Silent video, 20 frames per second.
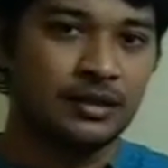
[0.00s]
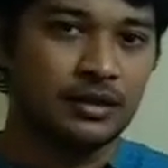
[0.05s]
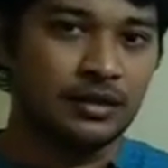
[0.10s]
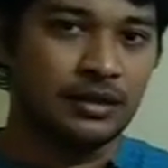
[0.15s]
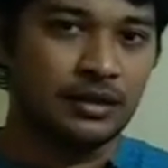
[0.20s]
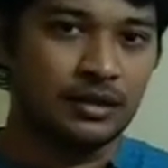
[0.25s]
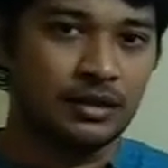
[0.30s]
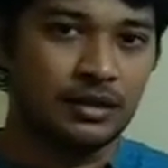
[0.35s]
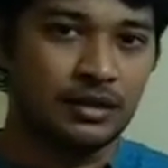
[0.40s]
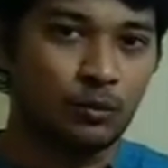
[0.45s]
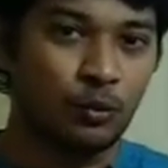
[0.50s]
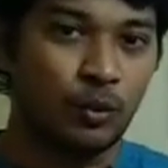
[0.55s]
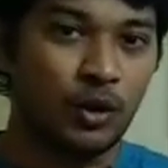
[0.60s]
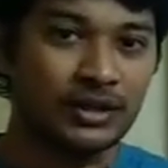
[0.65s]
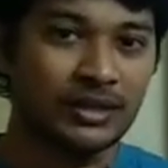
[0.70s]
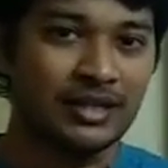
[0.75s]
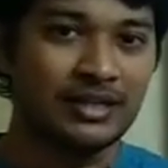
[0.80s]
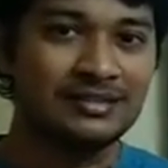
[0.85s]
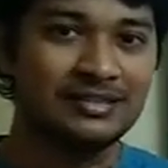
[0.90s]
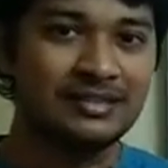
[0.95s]

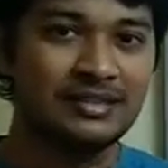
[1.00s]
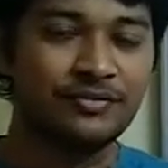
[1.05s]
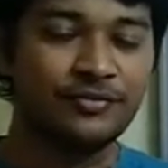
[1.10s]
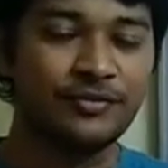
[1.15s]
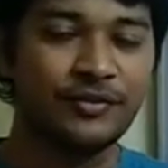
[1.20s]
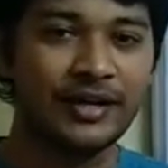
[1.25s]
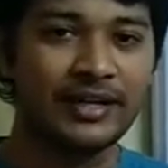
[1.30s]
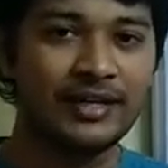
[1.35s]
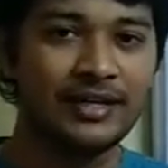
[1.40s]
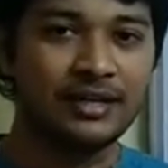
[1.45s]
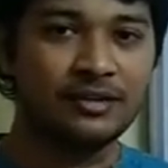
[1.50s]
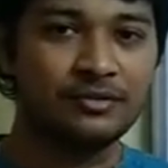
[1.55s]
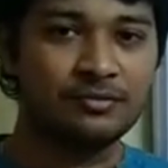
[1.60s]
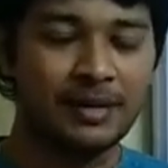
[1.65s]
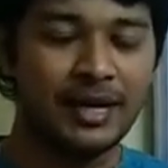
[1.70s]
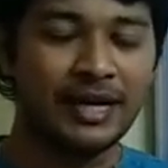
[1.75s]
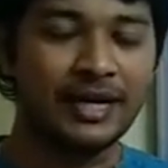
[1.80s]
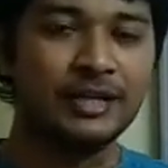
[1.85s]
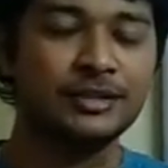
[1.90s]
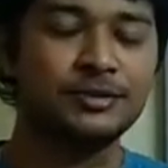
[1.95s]
what is defined as
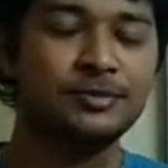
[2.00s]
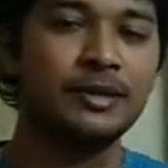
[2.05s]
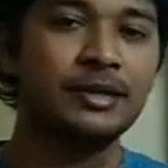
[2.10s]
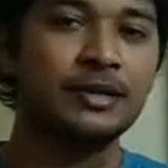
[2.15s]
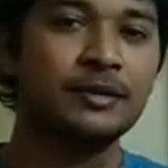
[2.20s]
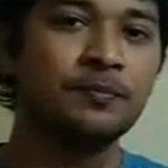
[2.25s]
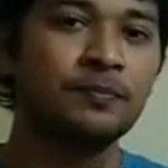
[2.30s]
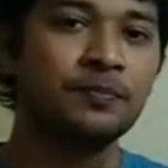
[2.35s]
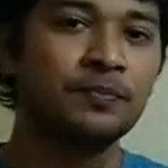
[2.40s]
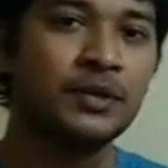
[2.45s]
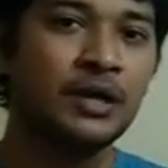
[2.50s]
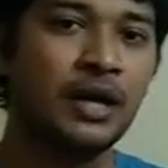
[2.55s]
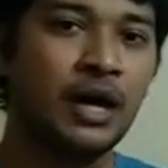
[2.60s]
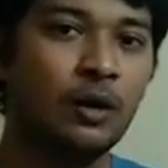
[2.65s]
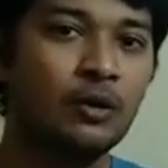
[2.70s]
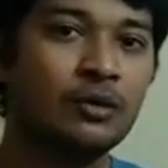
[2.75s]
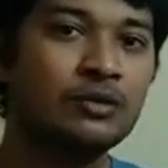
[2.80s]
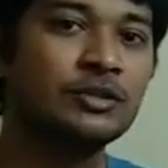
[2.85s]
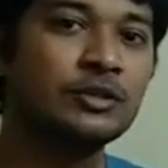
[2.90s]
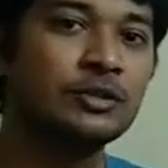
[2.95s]
management,
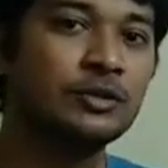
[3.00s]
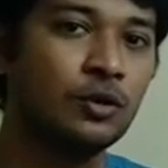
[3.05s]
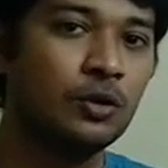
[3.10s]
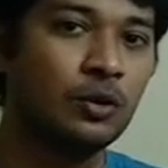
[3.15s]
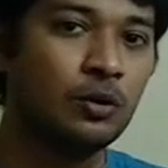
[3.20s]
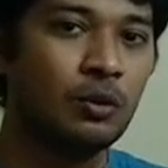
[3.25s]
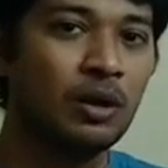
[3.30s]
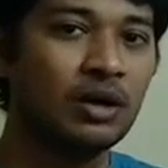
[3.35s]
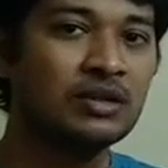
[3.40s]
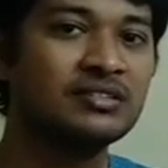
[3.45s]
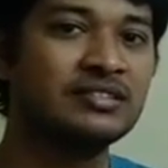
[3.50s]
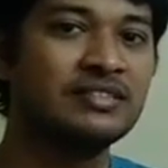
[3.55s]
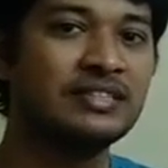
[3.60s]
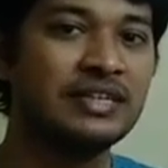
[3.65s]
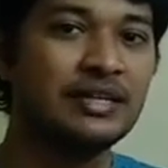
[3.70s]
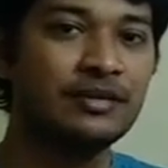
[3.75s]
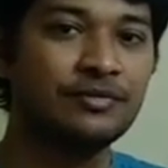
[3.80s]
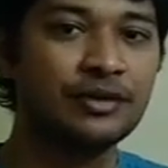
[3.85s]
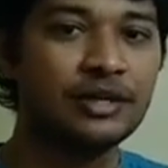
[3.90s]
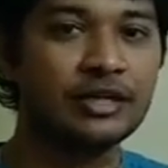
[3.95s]
how does it go, what is the
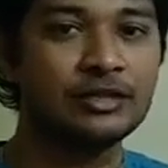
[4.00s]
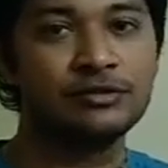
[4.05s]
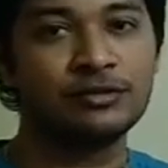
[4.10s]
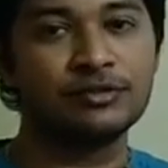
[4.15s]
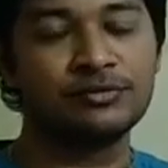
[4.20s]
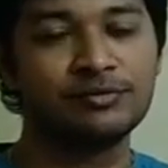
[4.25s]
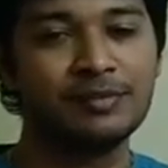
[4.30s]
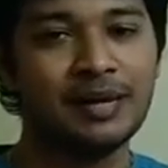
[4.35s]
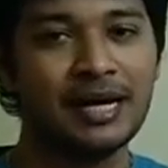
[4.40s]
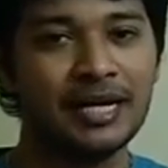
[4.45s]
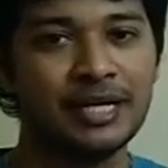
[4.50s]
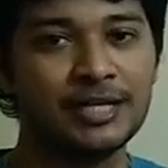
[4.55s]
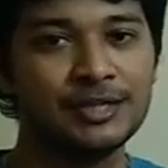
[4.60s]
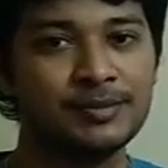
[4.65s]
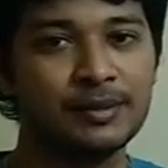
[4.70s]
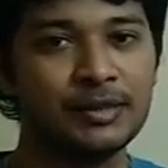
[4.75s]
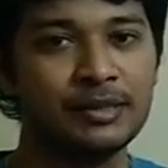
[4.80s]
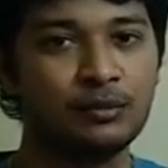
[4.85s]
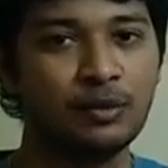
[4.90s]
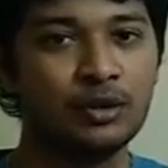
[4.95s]
significance of
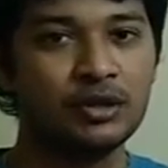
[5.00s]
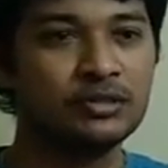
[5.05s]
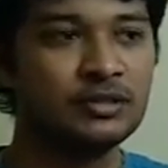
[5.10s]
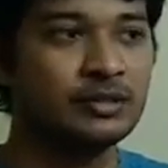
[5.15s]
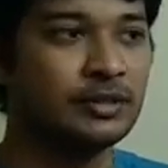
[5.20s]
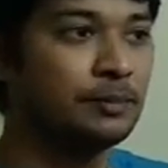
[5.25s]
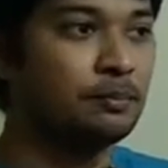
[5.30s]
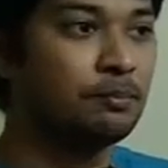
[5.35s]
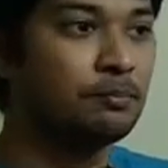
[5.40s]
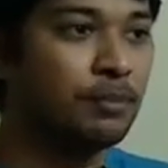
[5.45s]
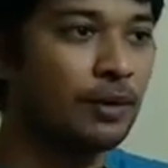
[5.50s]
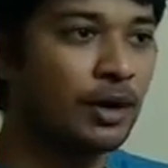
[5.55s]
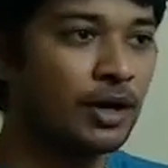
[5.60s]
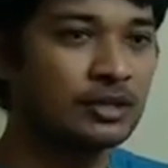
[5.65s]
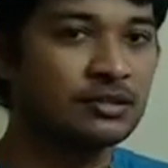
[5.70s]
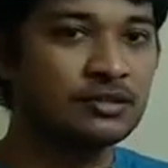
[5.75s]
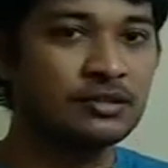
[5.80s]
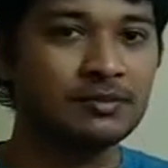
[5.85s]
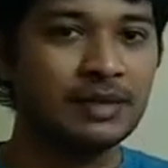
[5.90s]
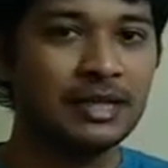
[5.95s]
management, what is the
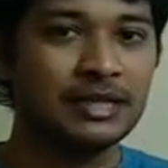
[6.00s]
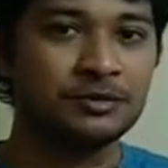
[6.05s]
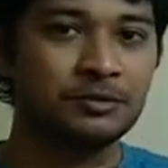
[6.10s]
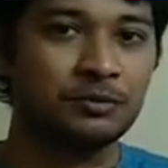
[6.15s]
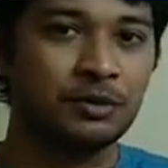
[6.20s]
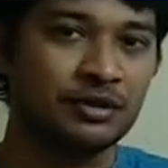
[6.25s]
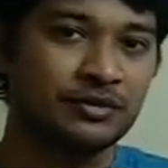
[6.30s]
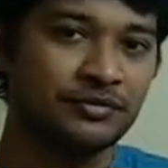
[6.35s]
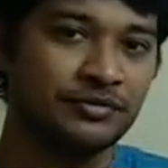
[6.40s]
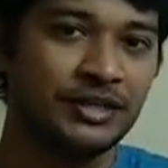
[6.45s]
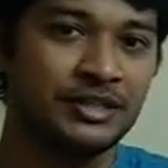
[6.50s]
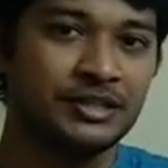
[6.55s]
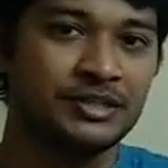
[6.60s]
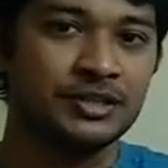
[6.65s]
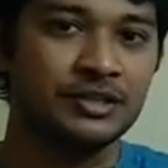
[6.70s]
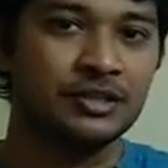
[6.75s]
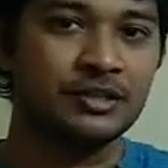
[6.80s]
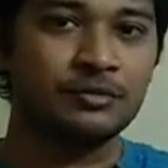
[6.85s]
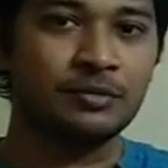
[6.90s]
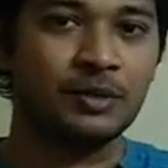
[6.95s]
importance of management, what are the
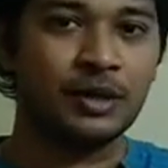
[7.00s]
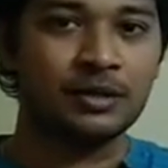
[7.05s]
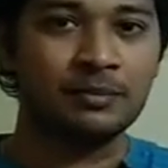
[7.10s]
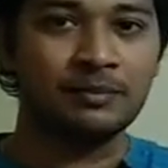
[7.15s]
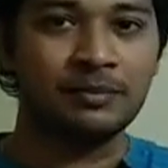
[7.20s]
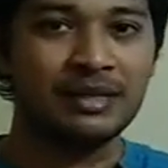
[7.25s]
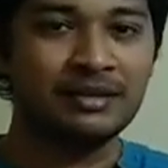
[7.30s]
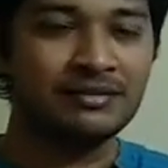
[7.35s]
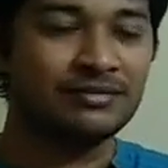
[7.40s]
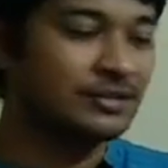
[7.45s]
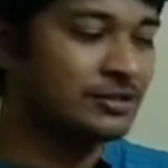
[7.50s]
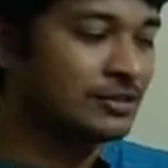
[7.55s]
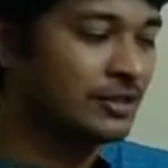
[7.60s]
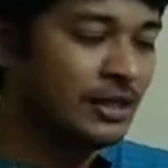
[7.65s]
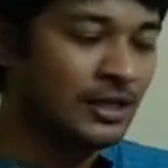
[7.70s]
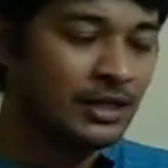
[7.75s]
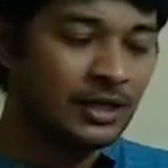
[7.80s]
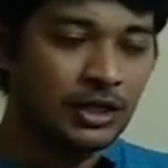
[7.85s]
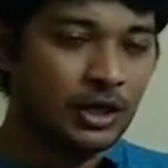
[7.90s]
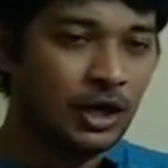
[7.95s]
features, what are the benefits.
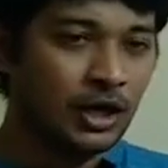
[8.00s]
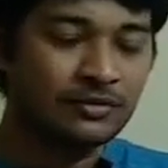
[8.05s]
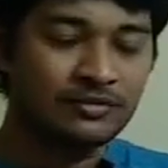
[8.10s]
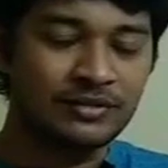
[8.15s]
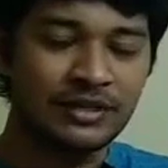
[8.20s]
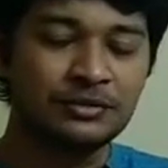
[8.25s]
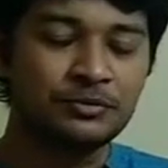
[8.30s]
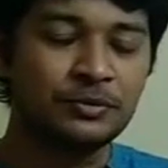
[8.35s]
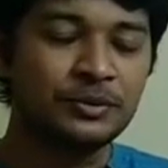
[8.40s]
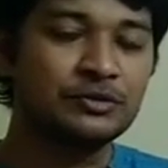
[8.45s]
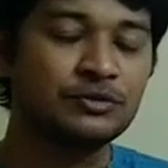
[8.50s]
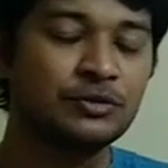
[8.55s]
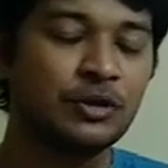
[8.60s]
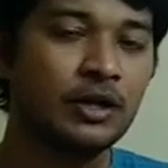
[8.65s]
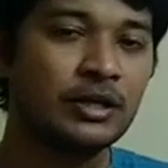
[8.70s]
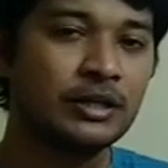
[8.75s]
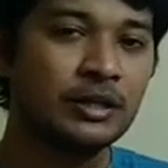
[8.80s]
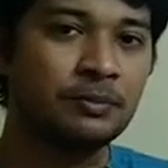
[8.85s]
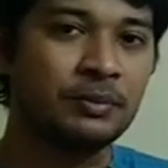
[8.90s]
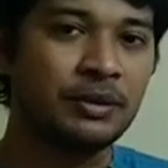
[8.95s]
A lot of things we
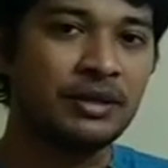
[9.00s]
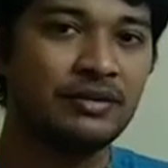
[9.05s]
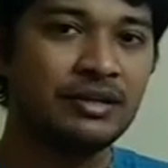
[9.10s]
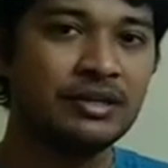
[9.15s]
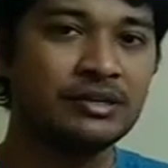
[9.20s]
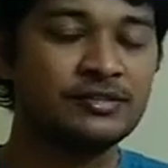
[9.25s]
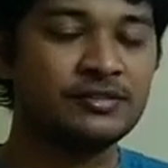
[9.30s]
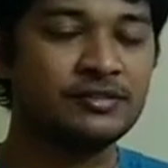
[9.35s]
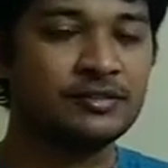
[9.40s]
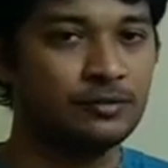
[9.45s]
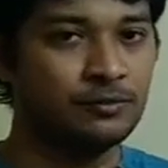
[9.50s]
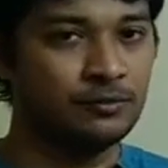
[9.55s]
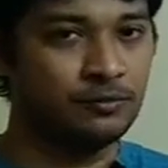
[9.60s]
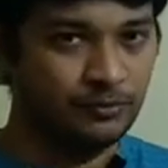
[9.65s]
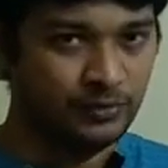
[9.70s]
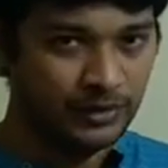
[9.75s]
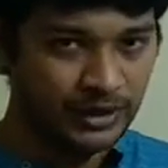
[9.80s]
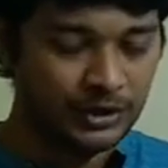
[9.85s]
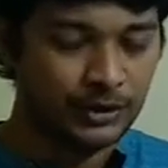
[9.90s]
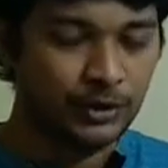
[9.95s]
saw in the previous
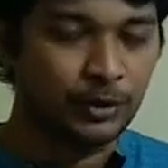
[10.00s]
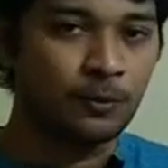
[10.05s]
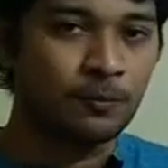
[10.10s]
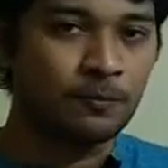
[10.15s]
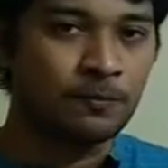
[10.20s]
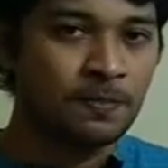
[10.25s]
video.